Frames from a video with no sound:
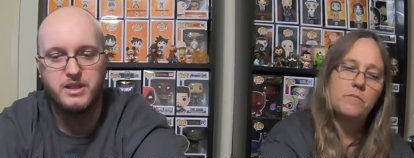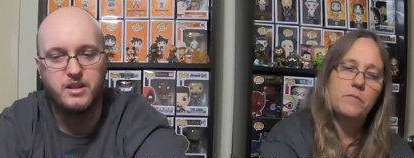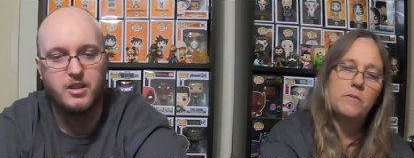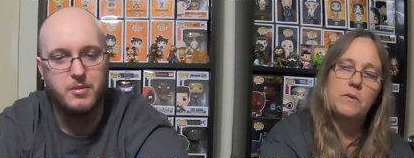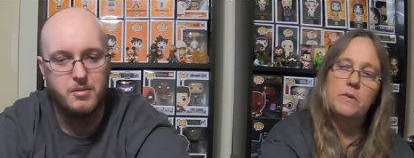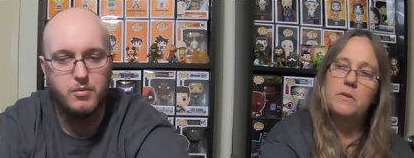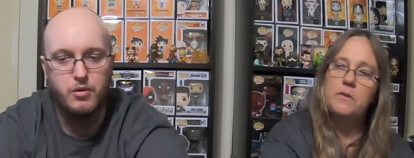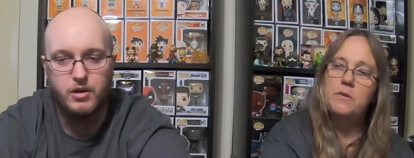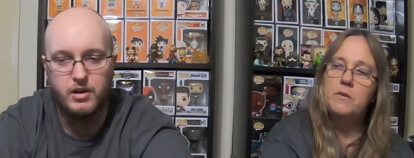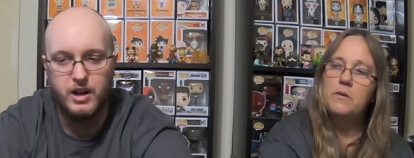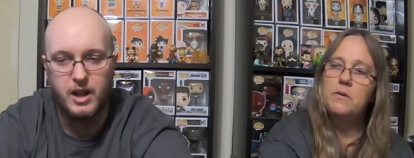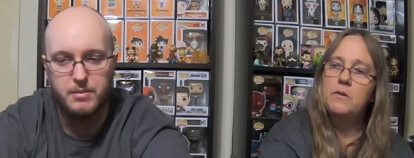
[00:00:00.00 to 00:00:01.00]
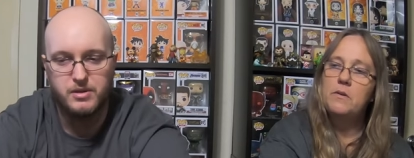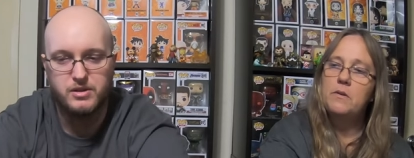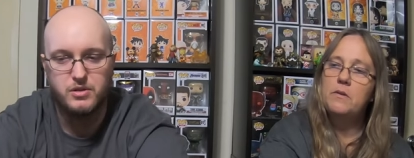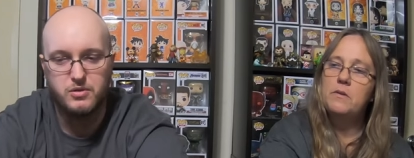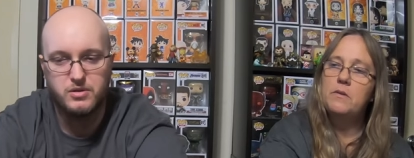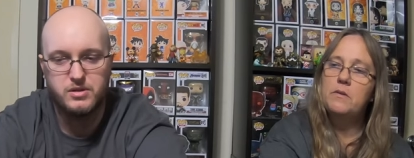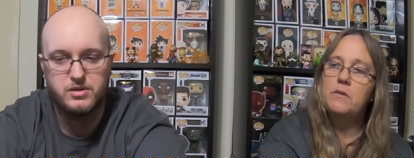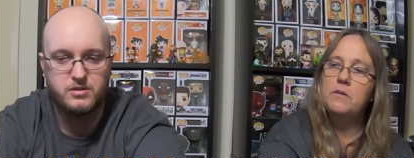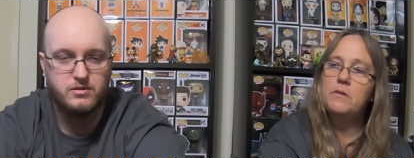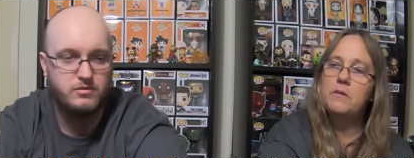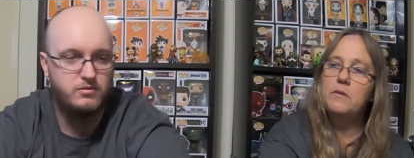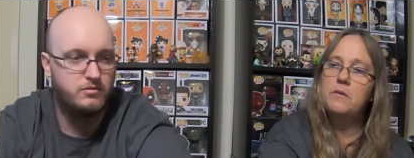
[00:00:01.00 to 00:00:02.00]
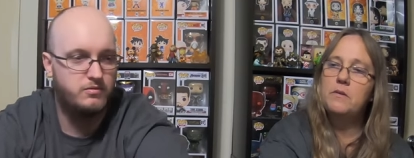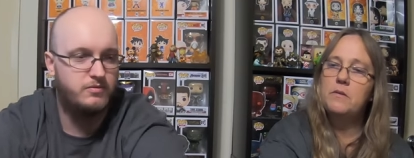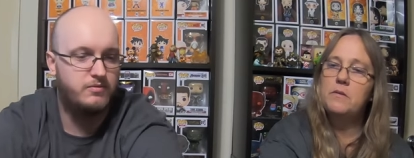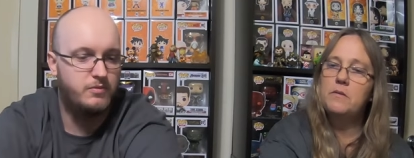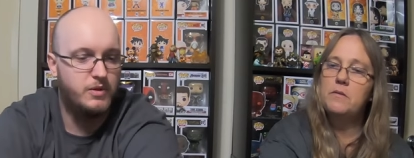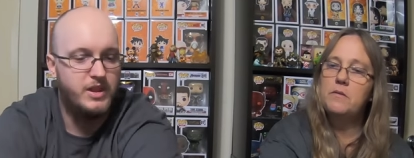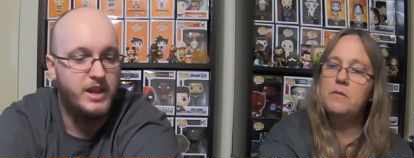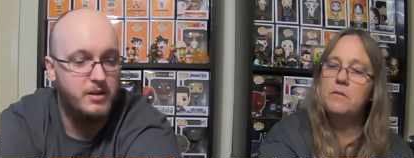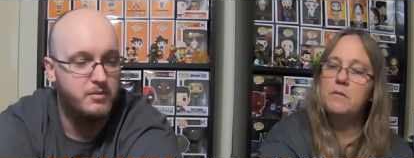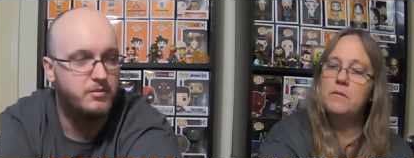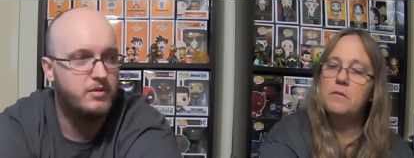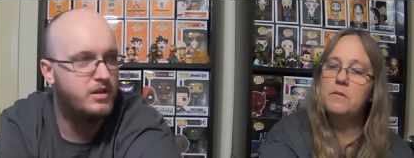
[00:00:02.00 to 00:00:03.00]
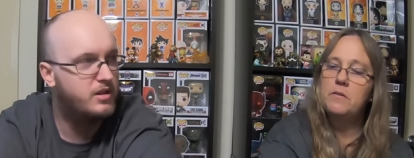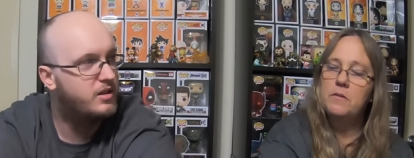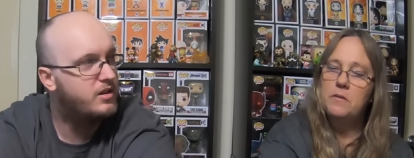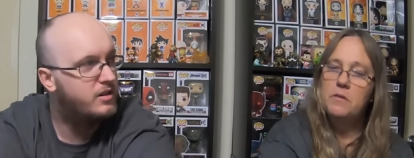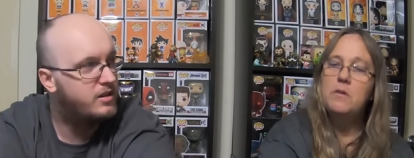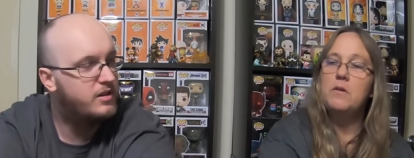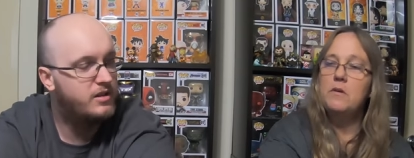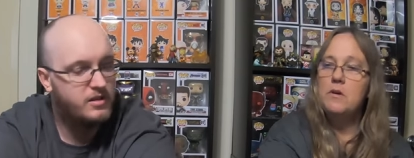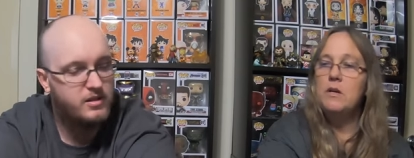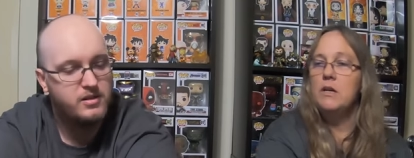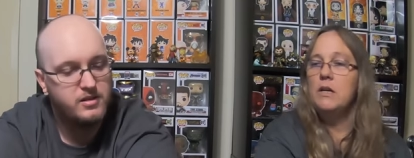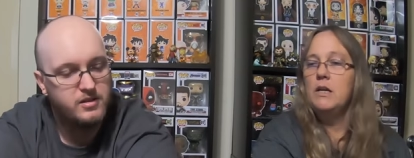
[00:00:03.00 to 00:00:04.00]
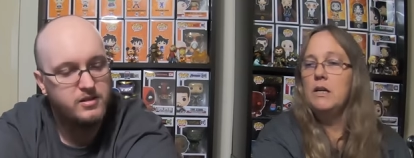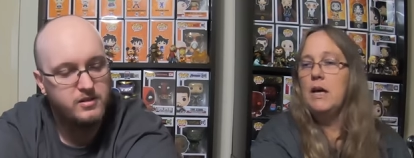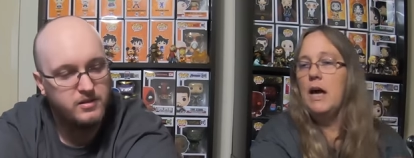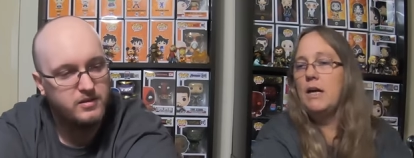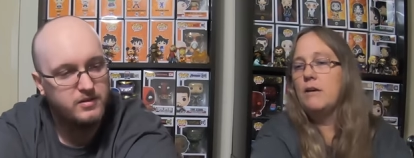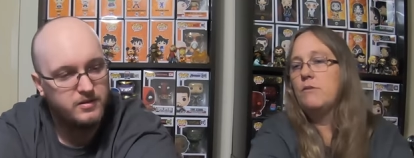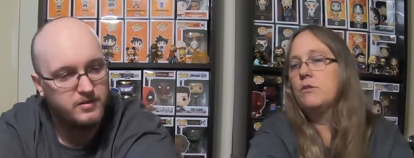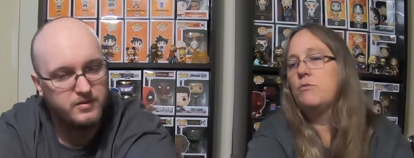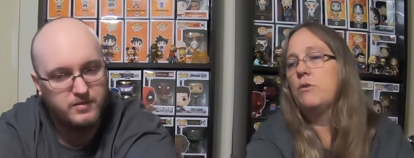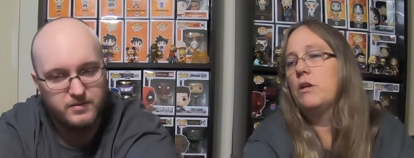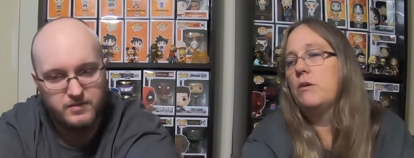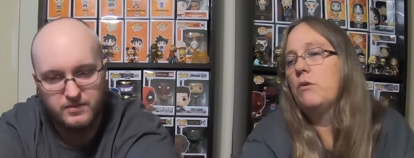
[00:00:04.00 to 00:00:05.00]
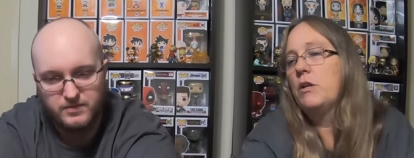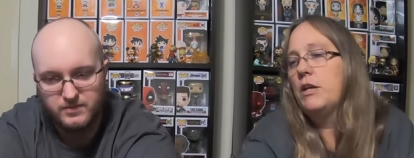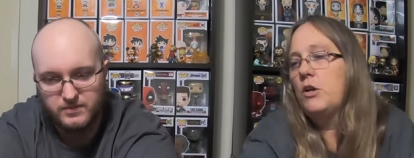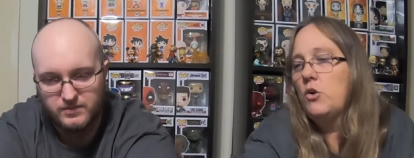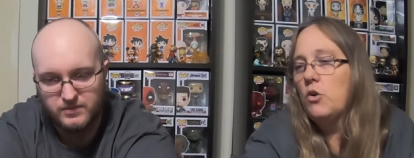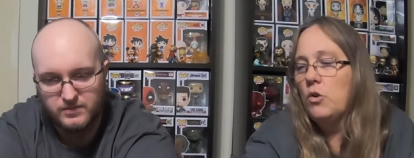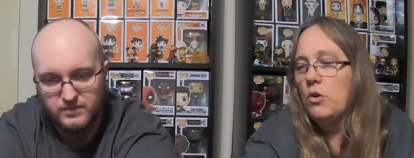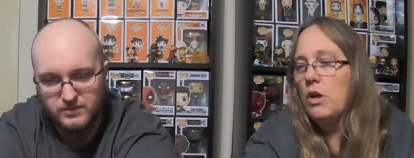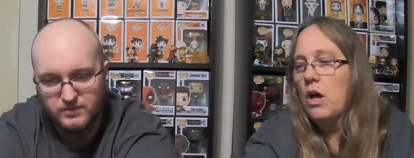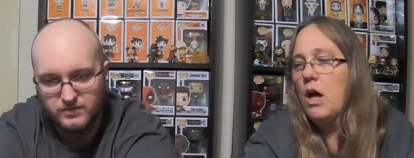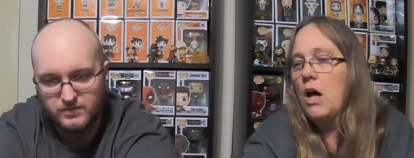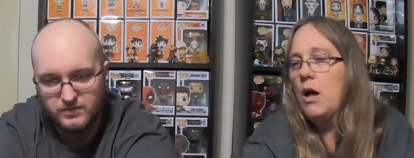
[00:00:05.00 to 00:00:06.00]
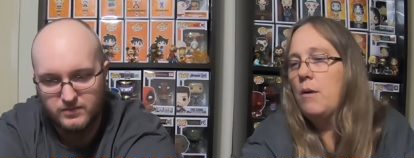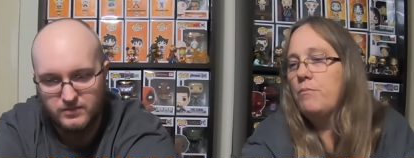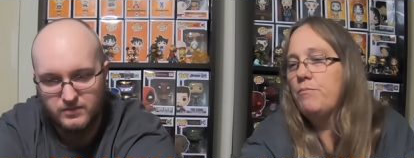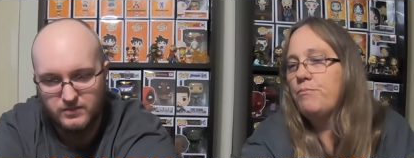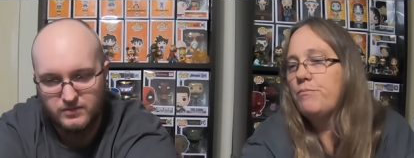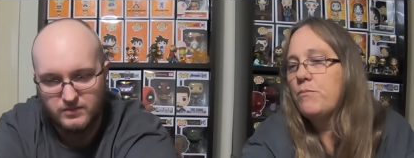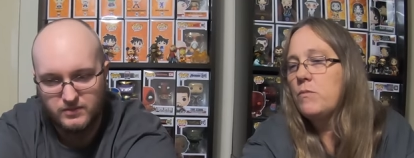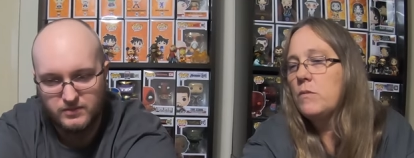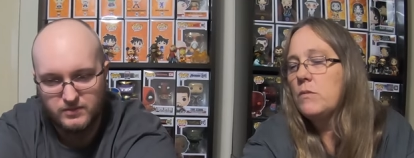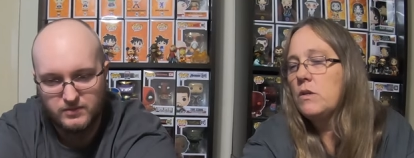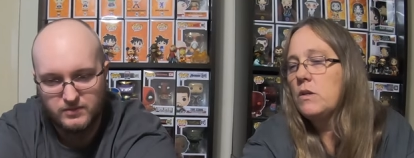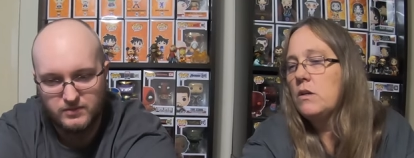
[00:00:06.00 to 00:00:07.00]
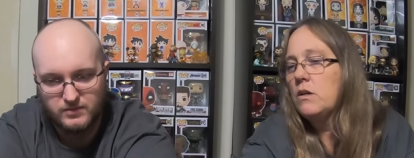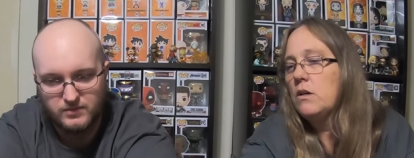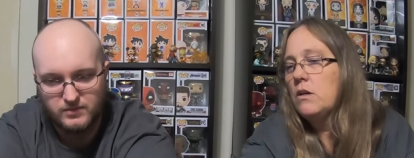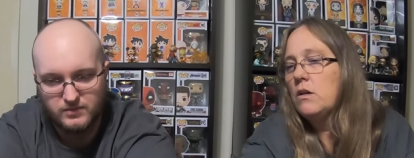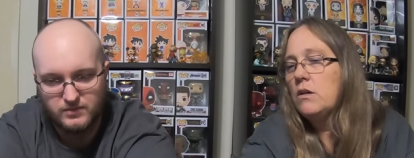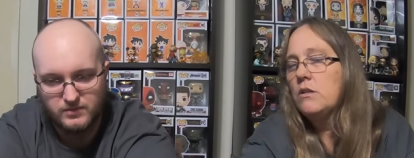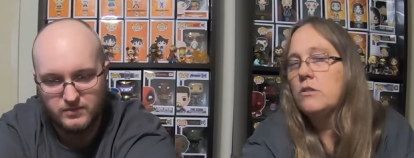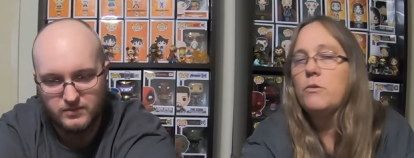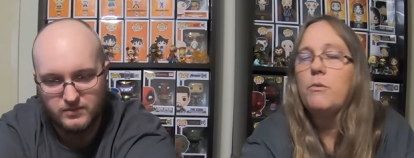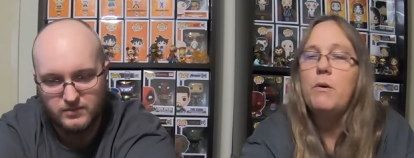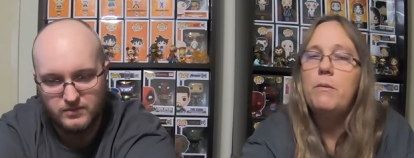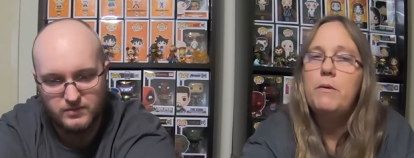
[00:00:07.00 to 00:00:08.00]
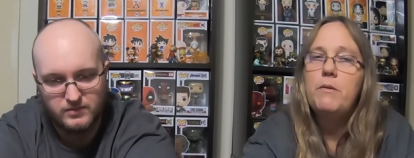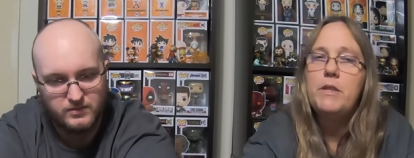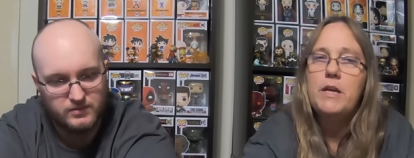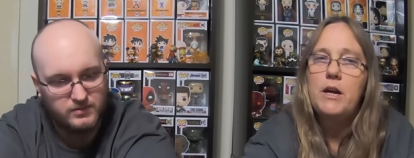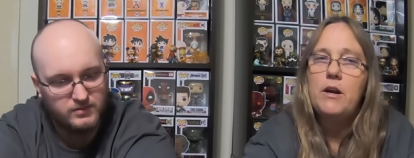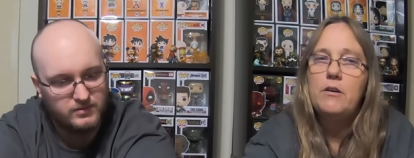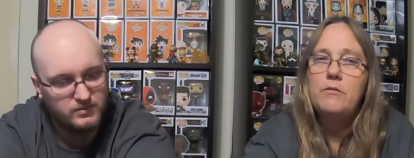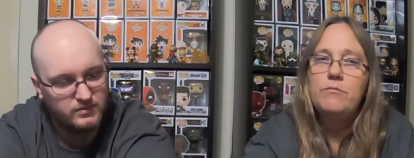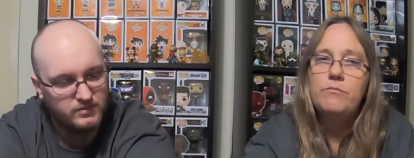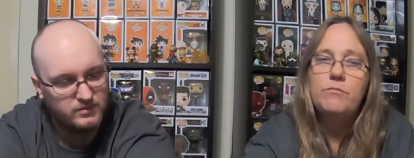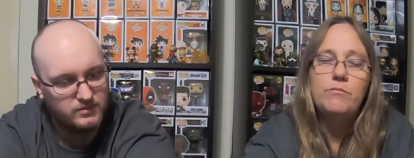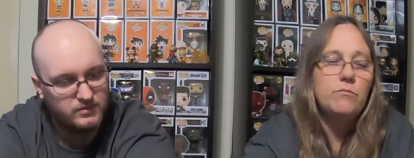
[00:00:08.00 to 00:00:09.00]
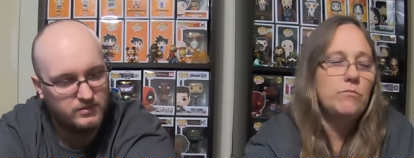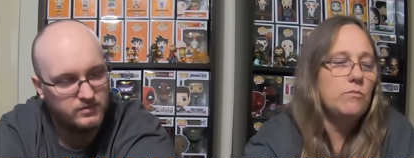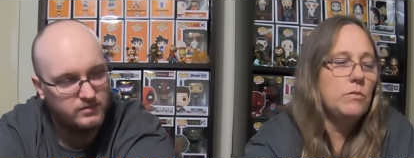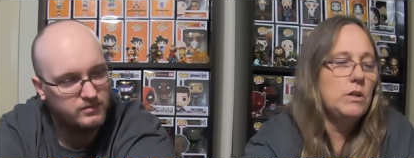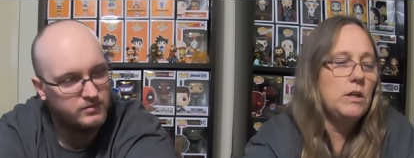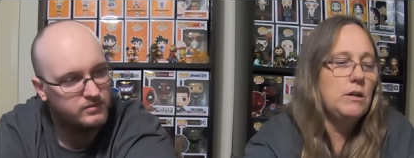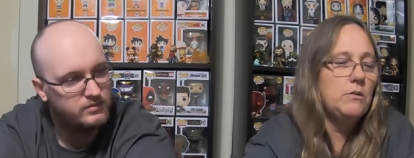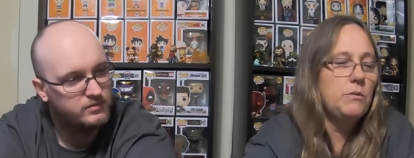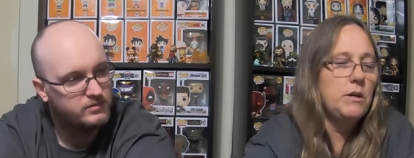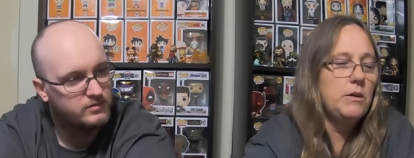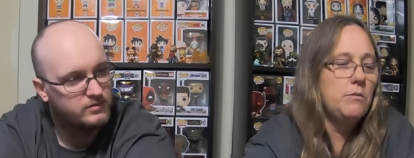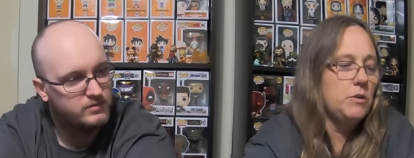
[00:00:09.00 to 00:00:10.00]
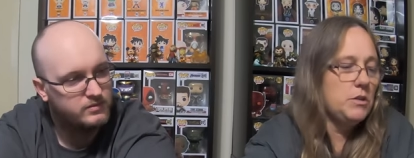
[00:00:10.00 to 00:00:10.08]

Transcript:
Speaker 1: to see a little bit more episodes with him.
Speaker 2: Yeah, he was really really cool. Um, so while we were there, and we